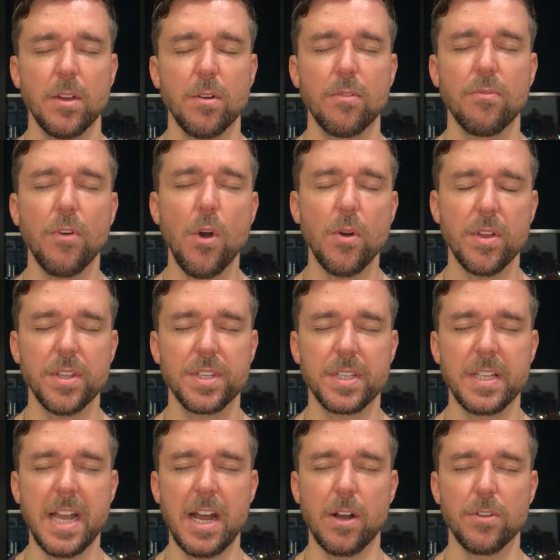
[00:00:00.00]
focus
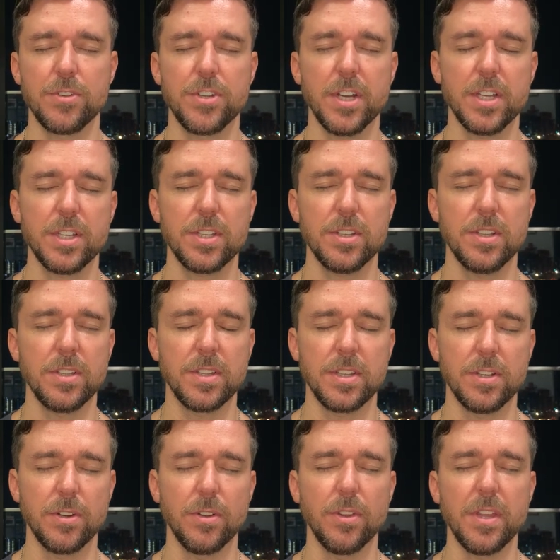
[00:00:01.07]
now just
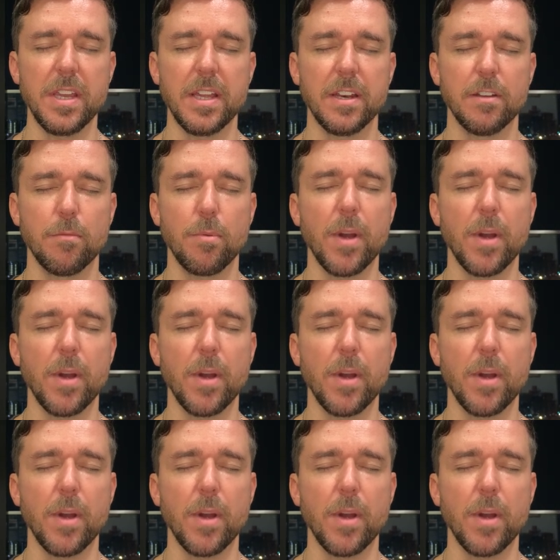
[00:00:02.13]
until the end of